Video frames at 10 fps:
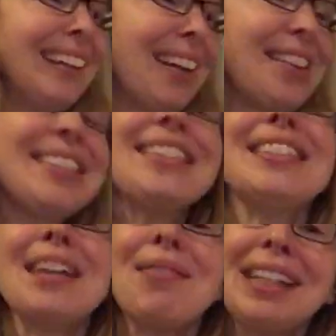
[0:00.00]
Now this
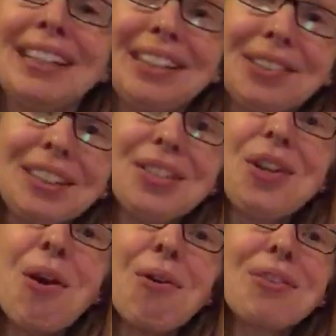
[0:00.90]
is something that you can
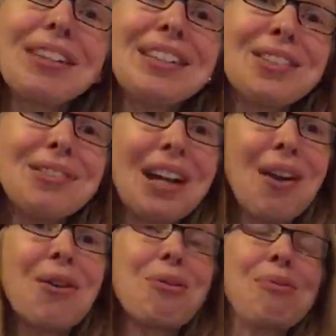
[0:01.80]
totally do at
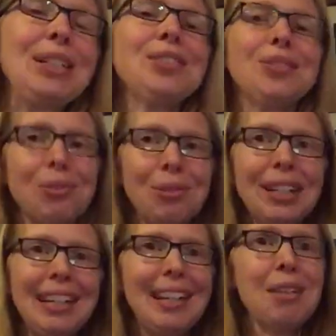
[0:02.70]
home, a
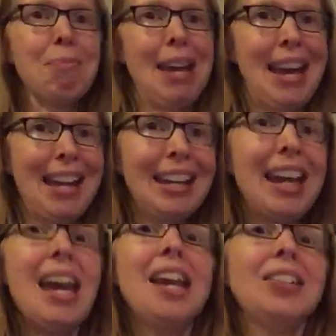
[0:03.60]
story in a bag,
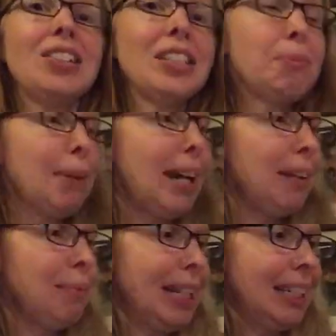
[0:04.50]
just
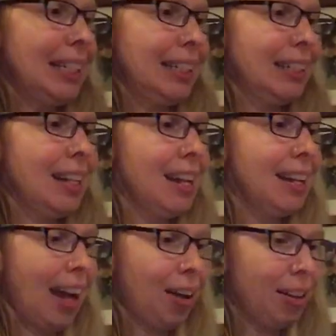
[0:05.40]
by making
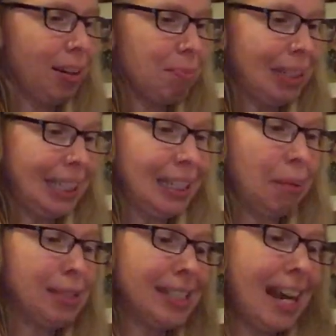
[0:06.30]
up, uh, making
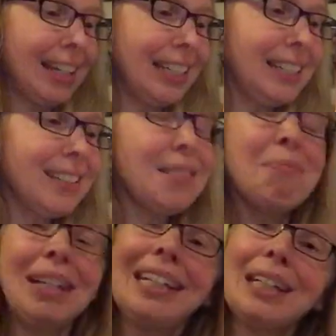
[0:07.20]
up settings,
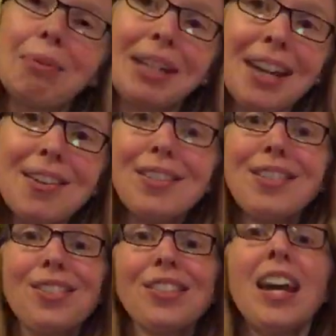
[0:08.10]
making up
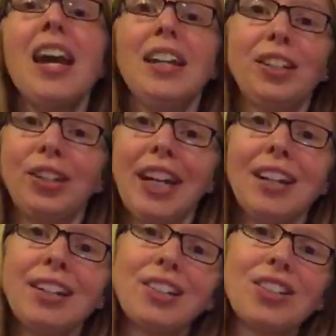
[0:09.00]
characters. Your
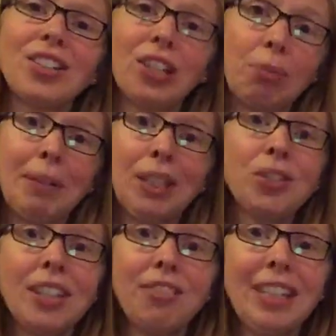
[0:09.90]
characters could be your
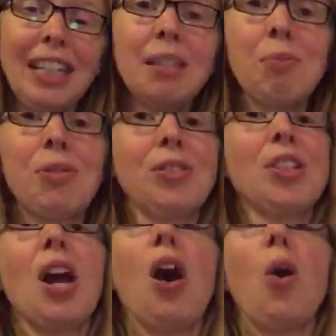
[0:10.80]
stuffed animals
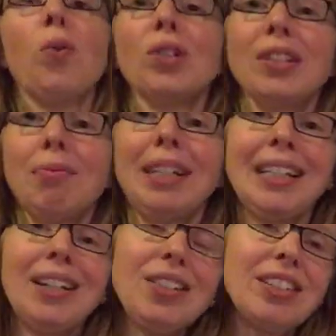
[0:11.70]
or
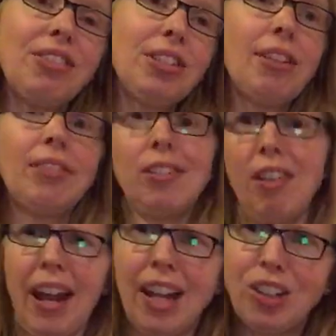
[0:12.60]
something else. If you have
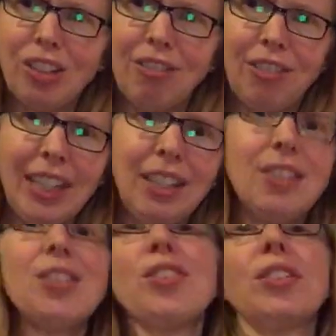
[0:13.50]
little action
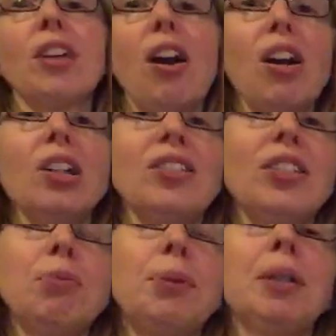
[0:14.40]
figures or cars, you
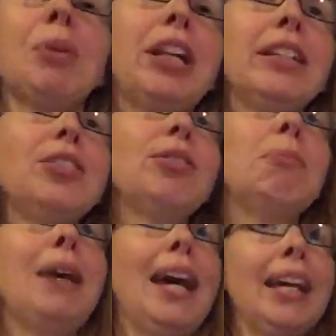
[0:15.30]
could put them all into
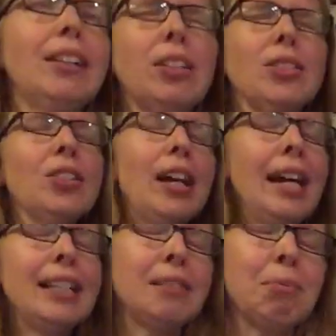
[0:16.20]
a bag, close your
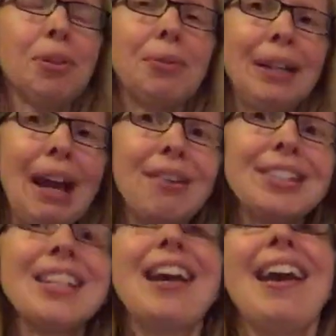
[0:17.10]
eyes and pull one
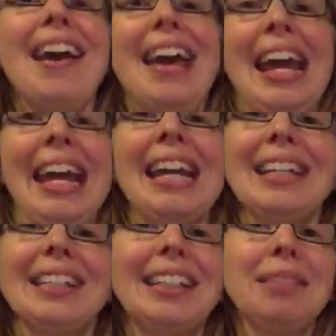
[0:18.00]
out.
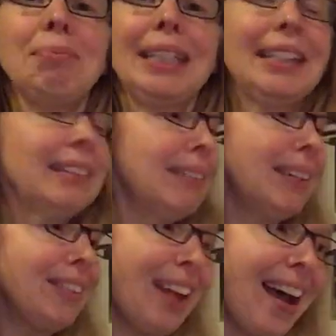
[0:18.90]
And it can be
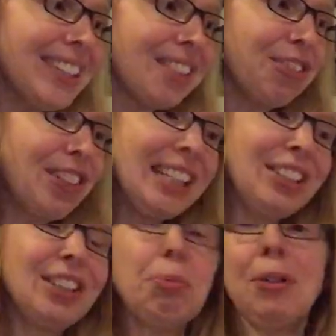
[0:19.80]
lots of fun.
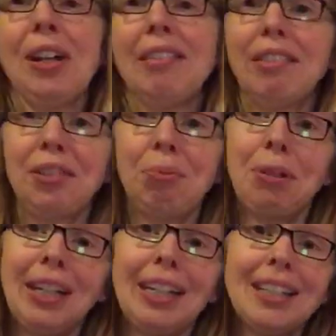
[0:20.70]
You could put on little
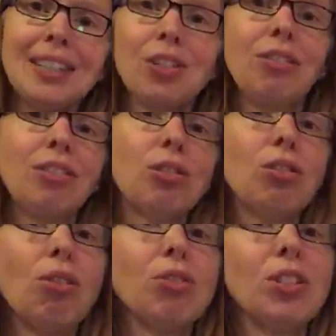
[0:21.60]
plays or little
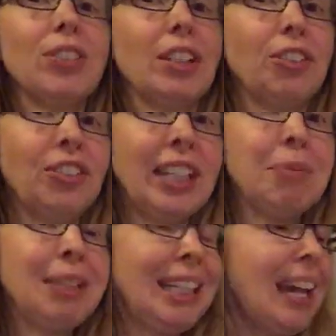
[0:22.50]
shows for your
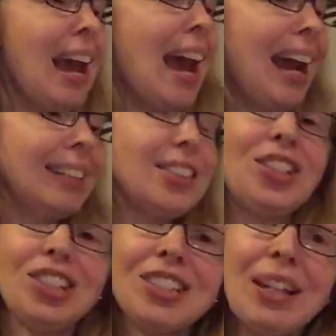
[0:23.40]
family. It's
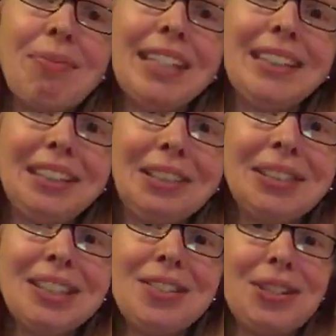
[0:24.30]
just something that you
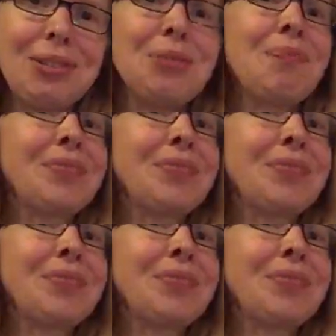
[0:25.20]
can do.